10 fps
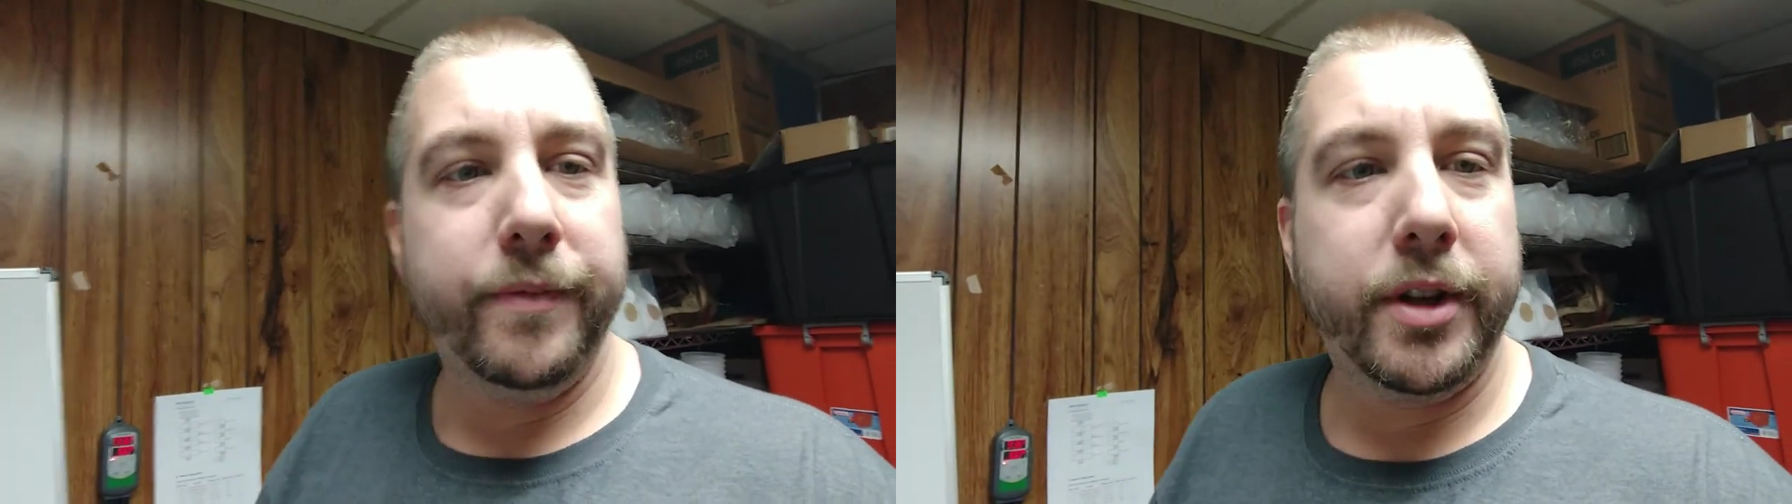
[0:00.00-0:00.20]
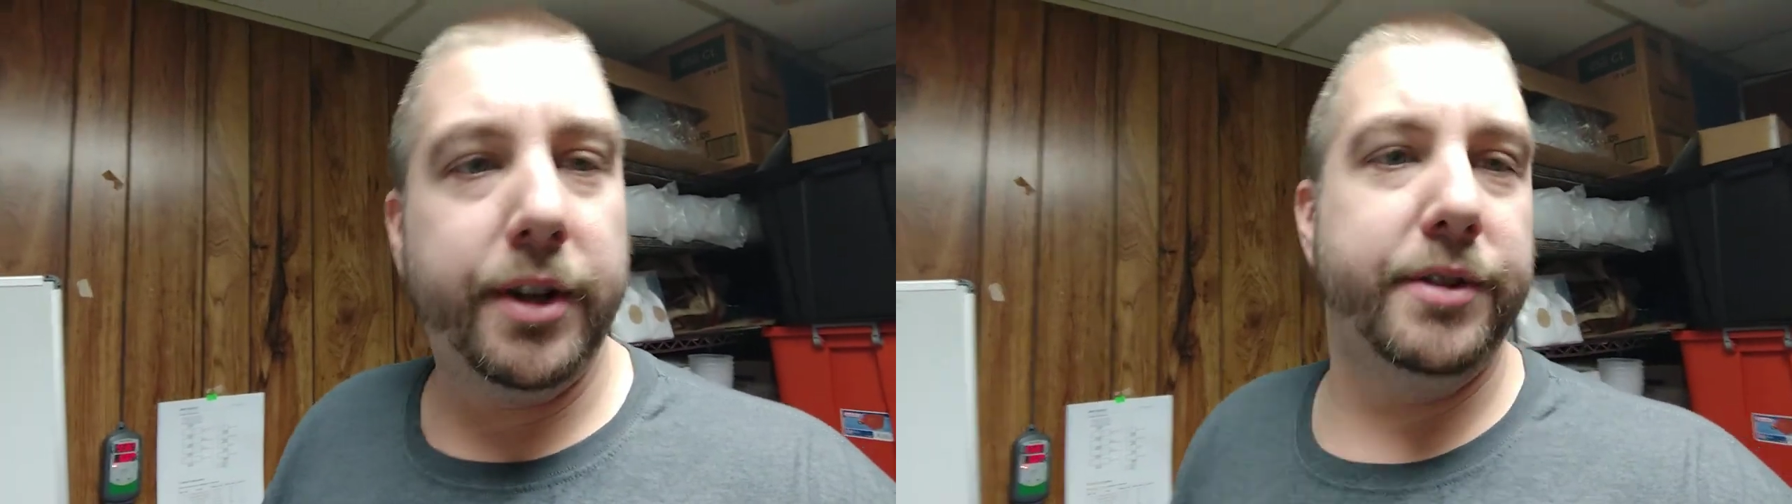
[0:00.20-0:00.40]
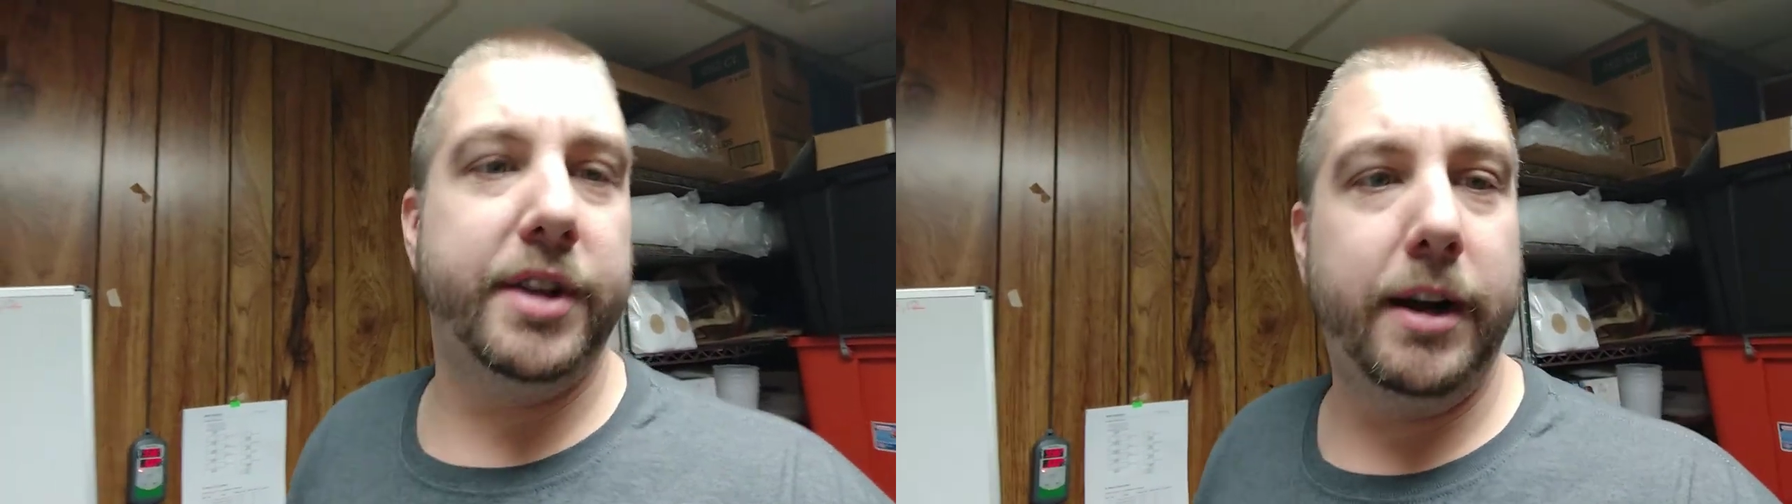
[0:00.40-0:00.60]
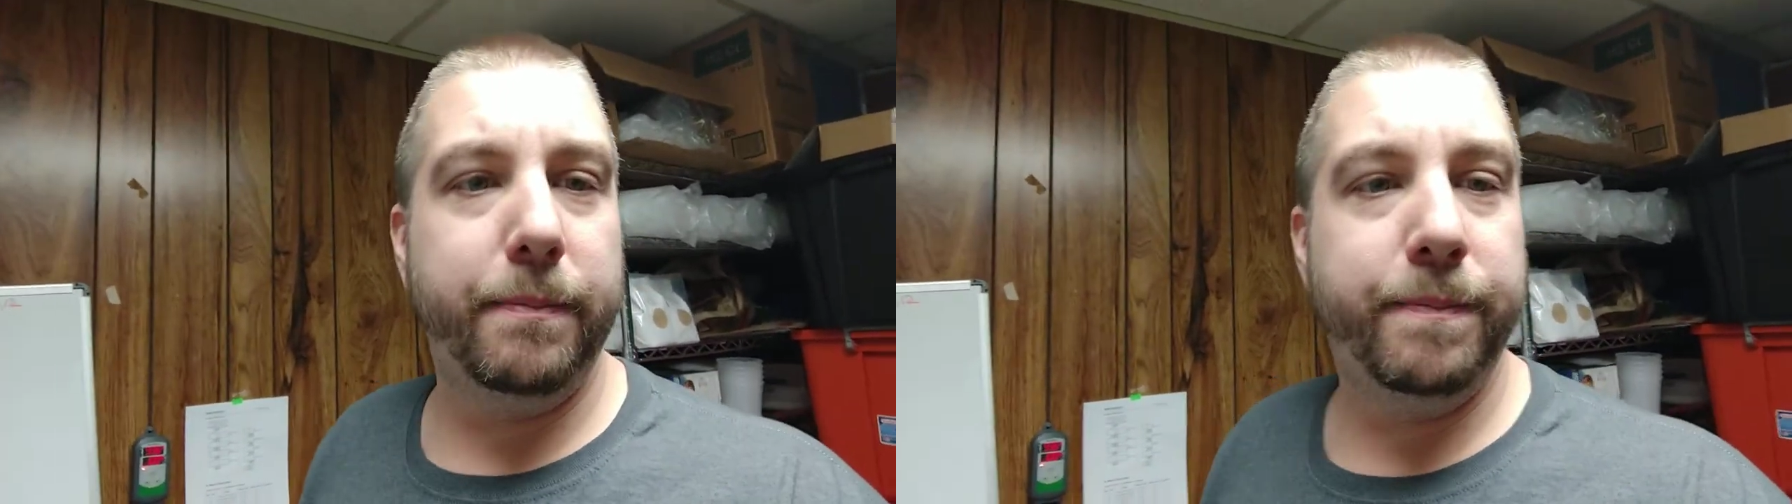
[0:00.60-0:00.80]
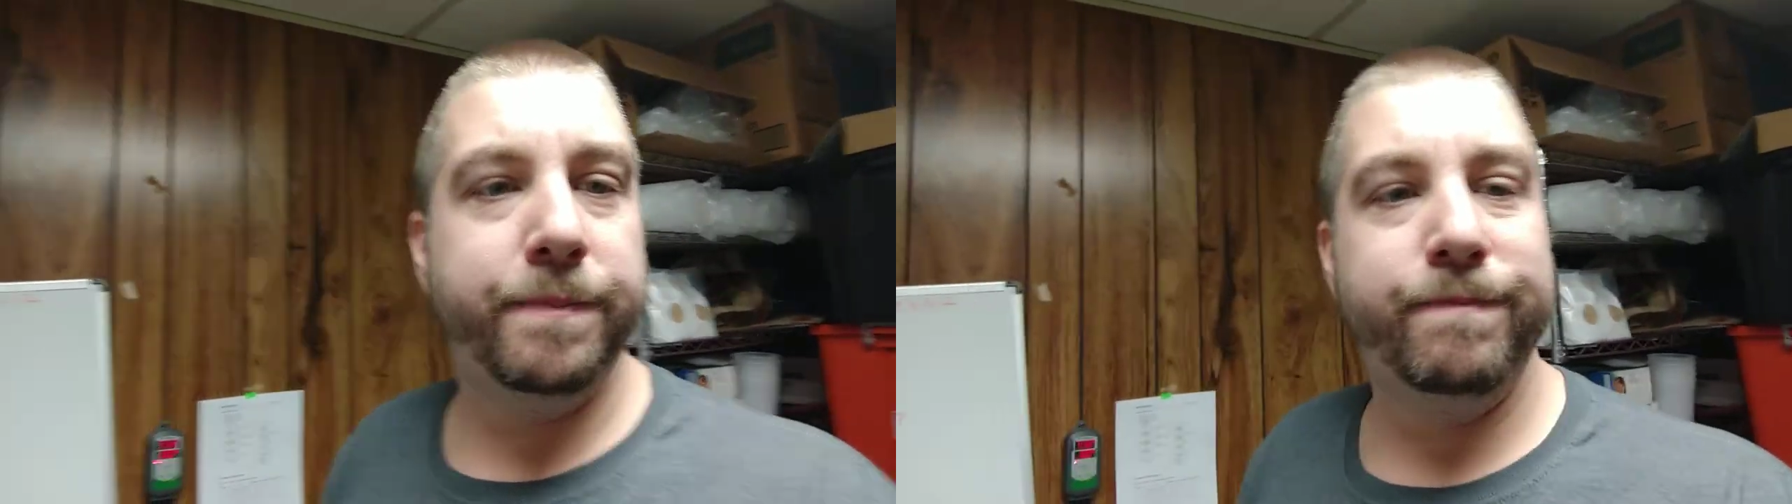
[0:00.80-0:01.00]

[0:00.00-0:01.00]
close it up,